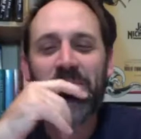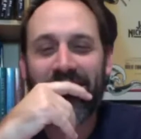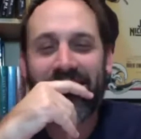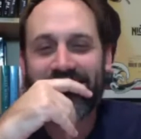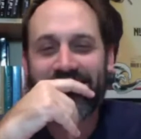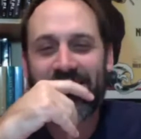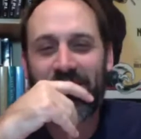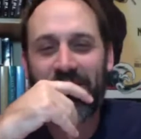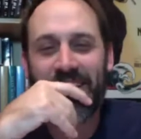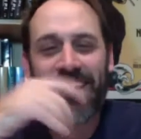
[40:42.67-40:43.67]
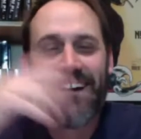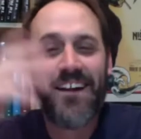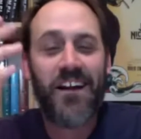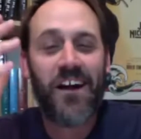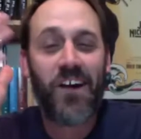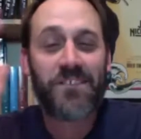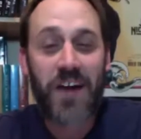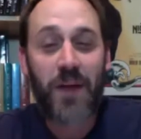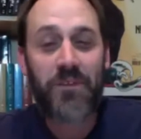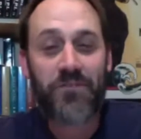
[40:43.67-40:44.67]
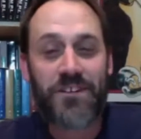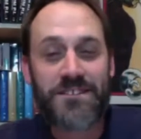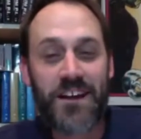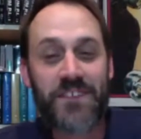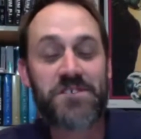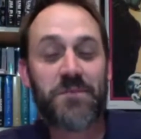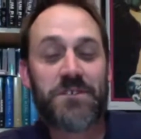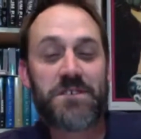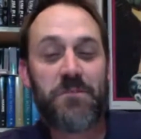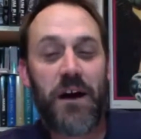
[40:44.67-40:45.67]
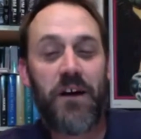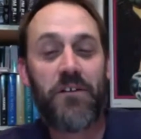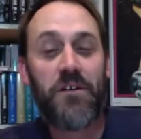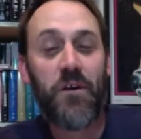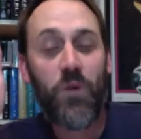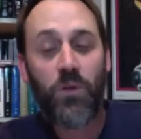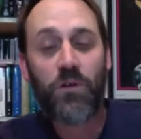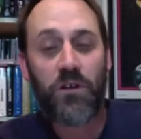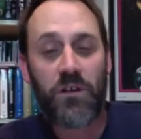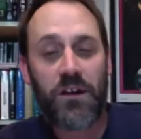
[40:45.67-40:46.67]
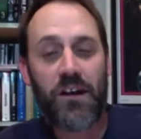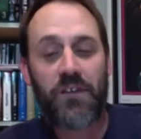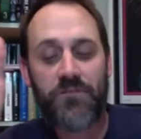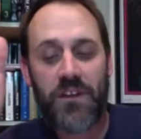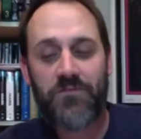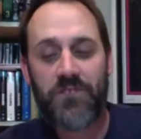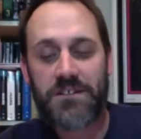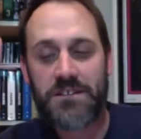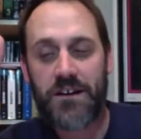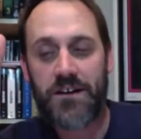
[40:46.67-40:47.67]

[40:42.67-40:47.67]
So our topic for discussion was about horror and our favorite